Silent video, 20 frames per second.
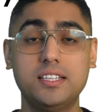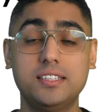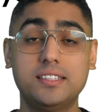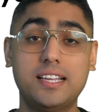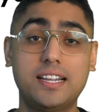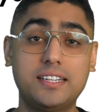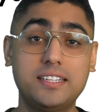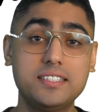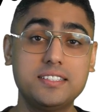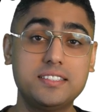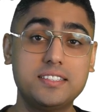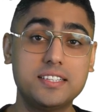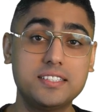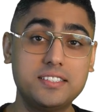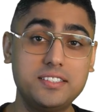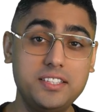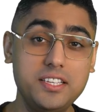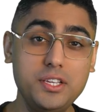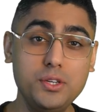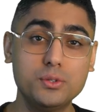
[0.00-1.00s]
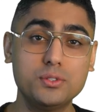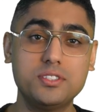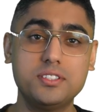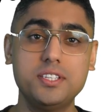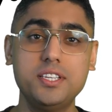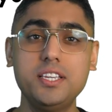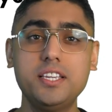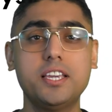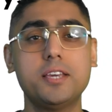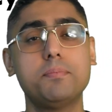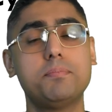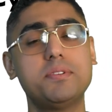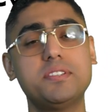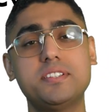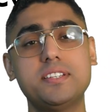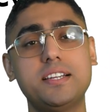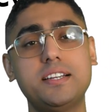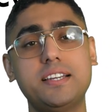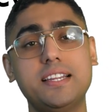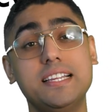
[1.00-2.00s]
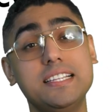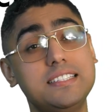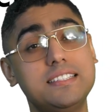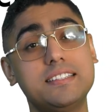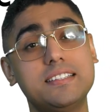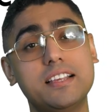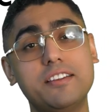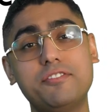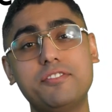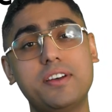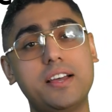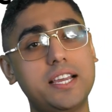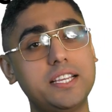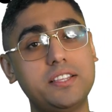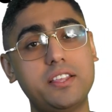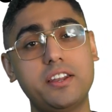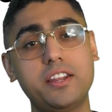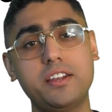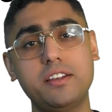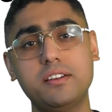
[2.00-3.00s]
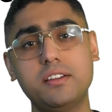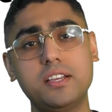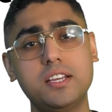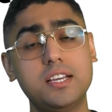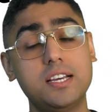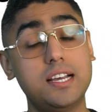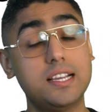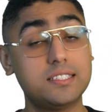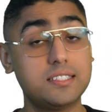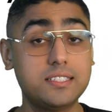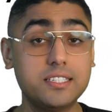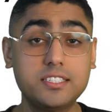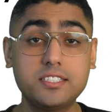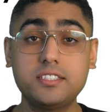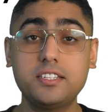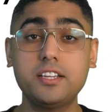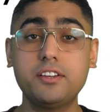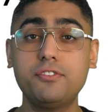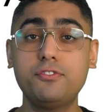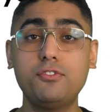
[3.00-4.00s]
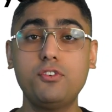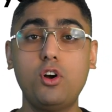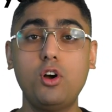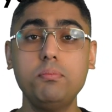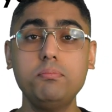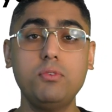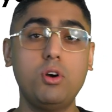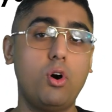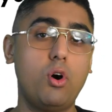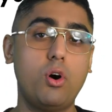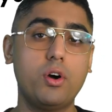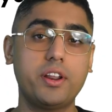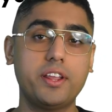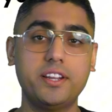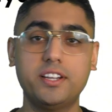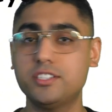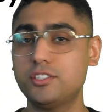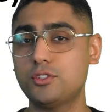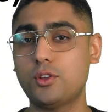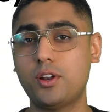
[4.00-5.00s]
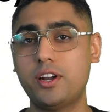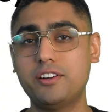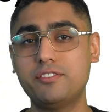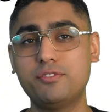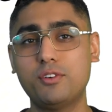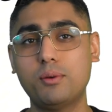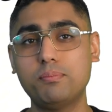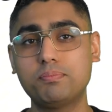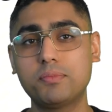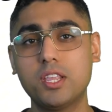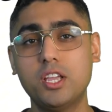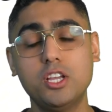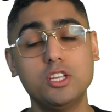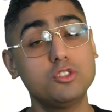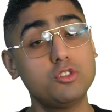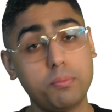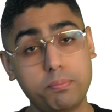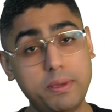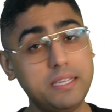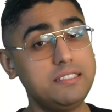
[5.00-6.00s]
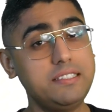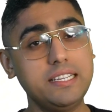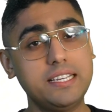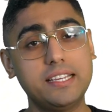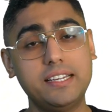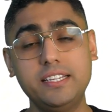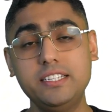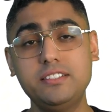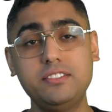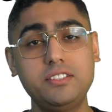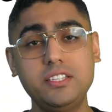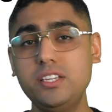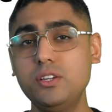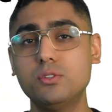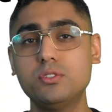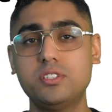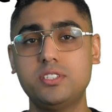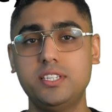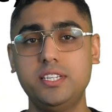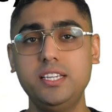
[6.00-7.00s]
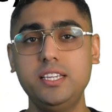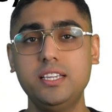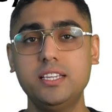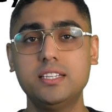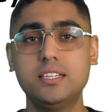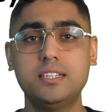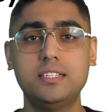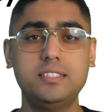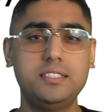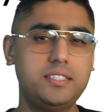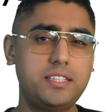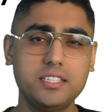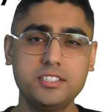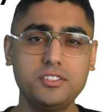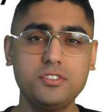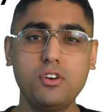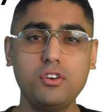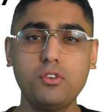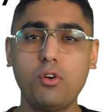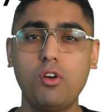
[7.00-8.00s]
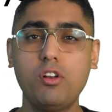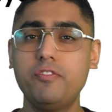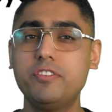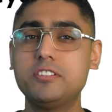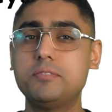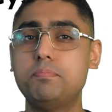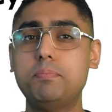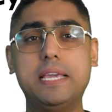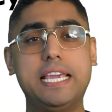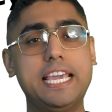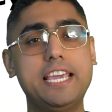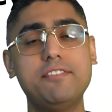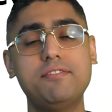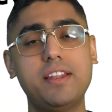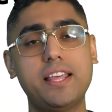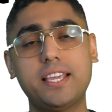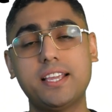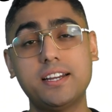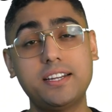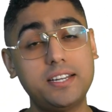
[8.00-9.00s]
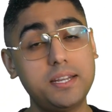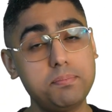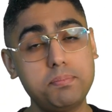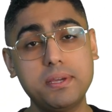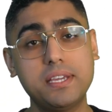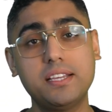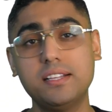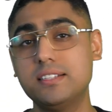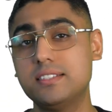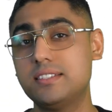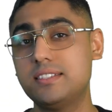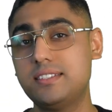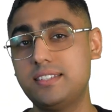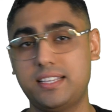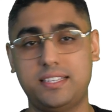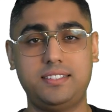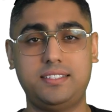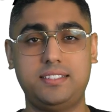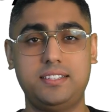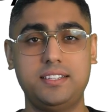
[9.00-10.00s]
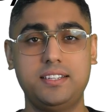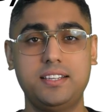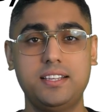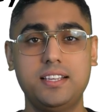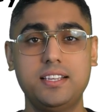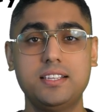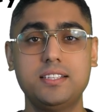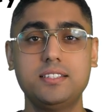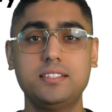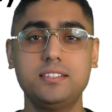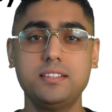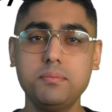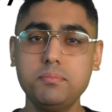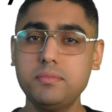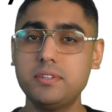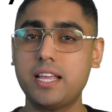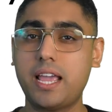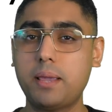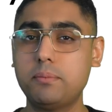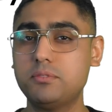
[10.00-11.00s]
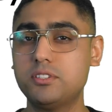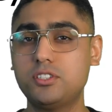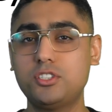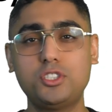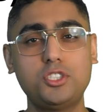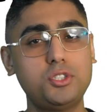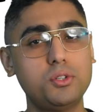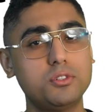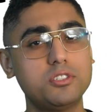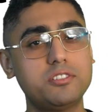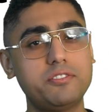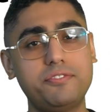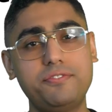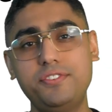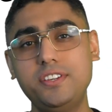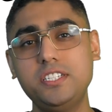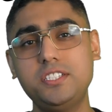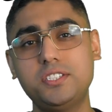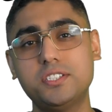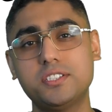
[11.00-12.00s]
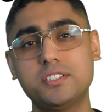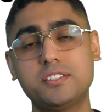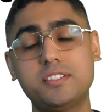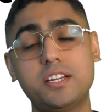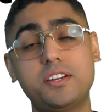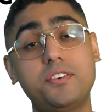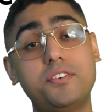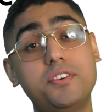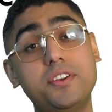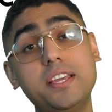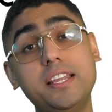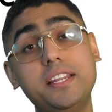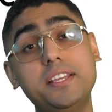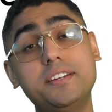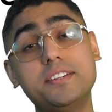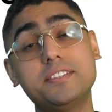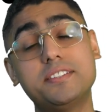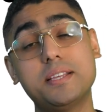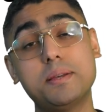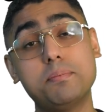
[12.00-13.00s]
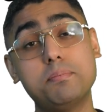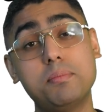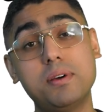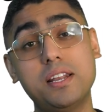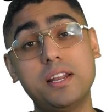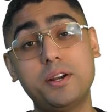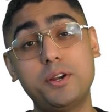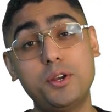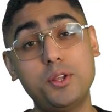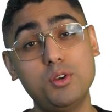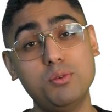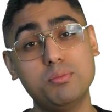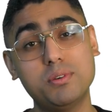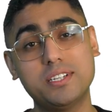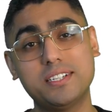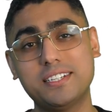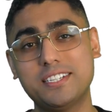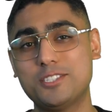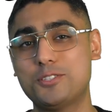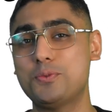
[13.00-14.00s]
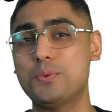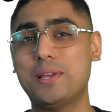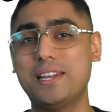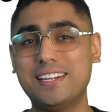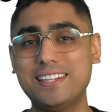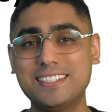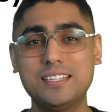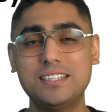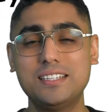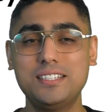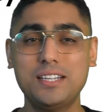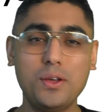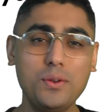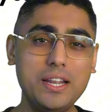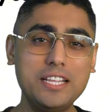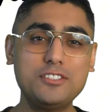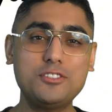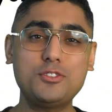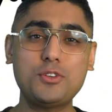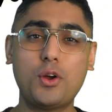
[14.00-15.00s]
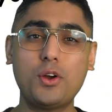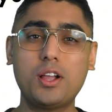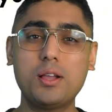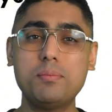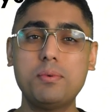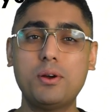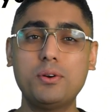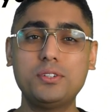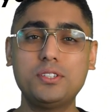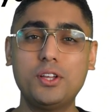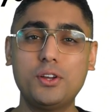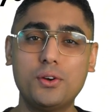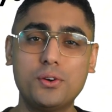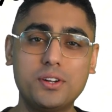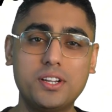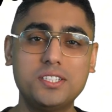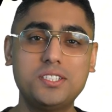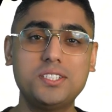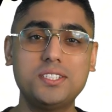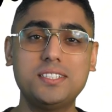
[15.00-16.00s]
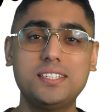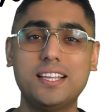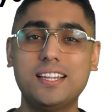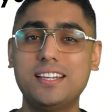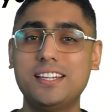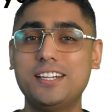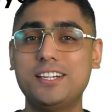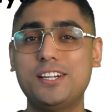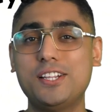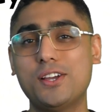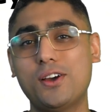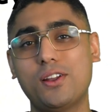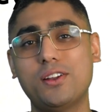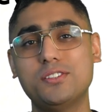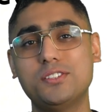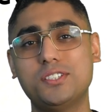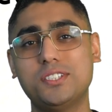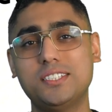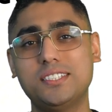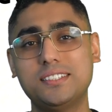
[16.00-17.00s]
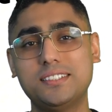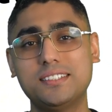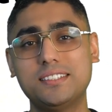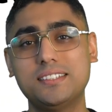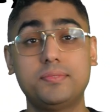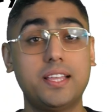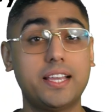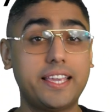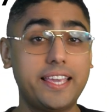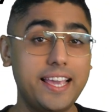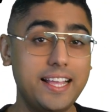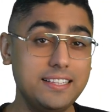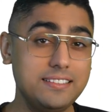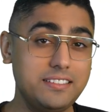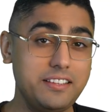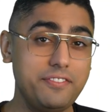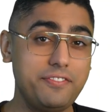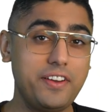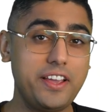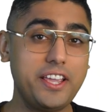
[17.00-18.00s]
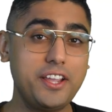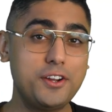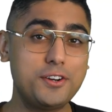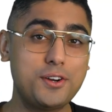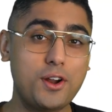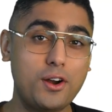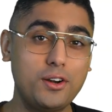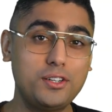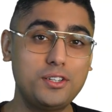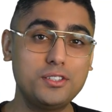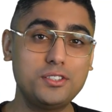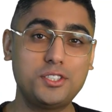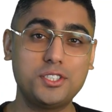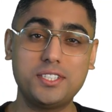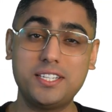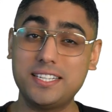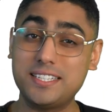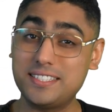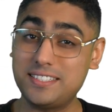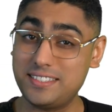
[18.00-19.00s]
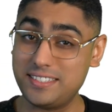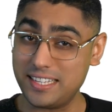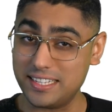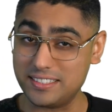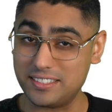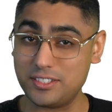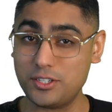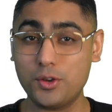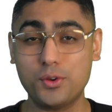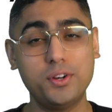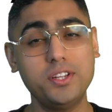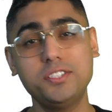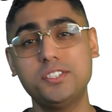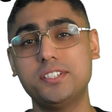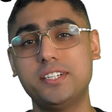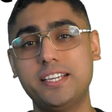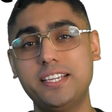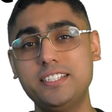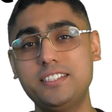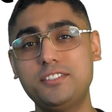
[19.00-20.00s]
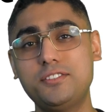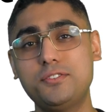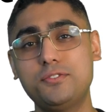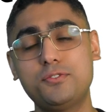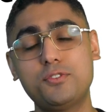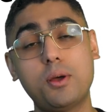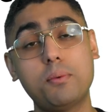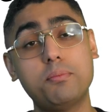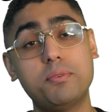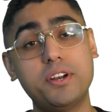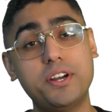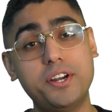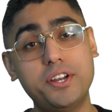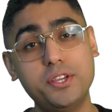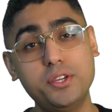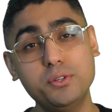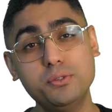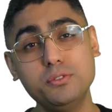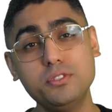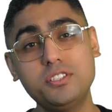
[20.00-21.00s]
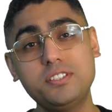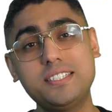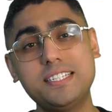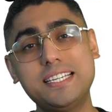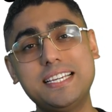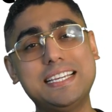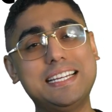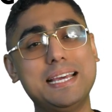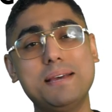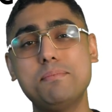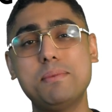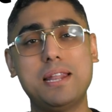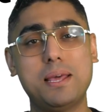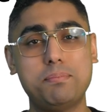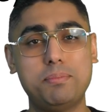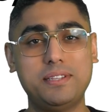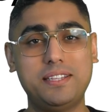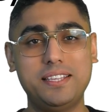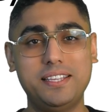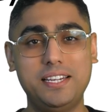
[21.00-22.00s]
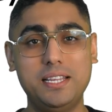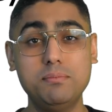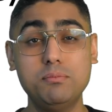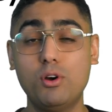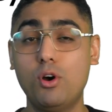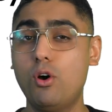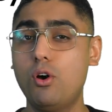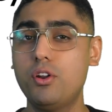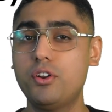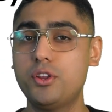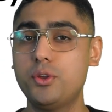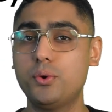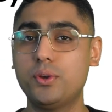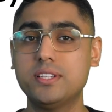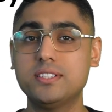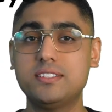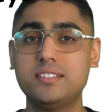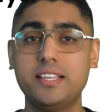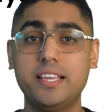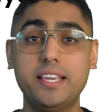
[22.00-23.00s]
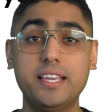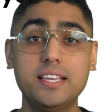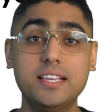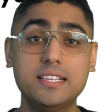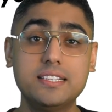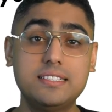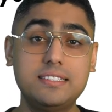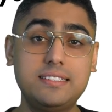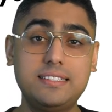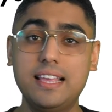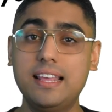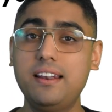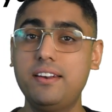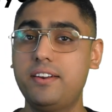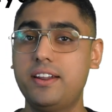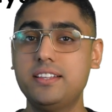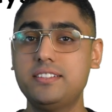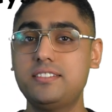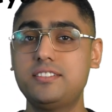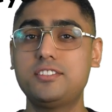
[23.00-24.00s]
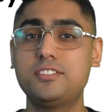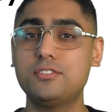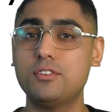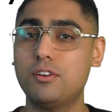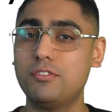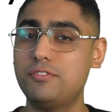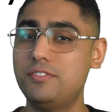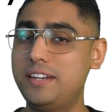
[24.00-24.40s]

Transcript: That is, the COC can present itself either in a cystic form or in a solid form. So basically, COC does not always behave like a typical cyst. Sometimes it shows features that really resemble a tumor as well. Now let's talk about the origin and etiology. The calcifying odontogenic cyst originates from reduced enamel epithelium, or you can say cell rests of